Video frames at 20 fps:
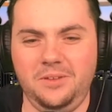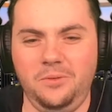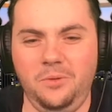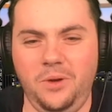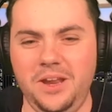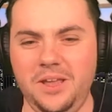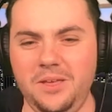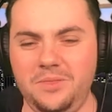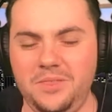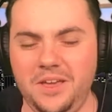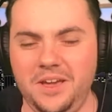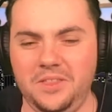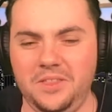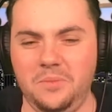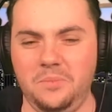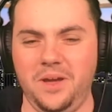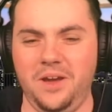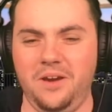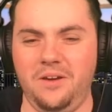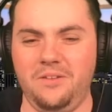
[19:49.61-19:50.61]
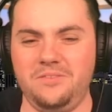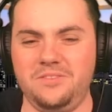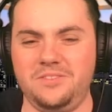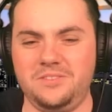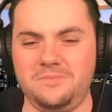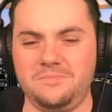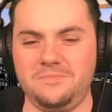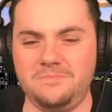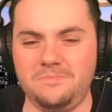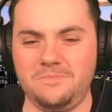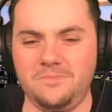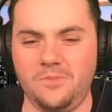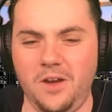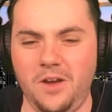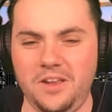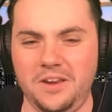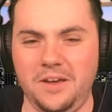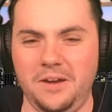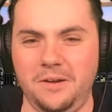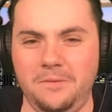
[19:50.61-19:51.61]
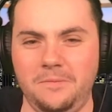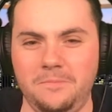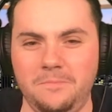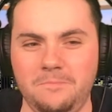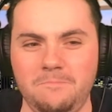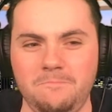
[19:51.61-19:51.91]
What do you think of the Bears right now?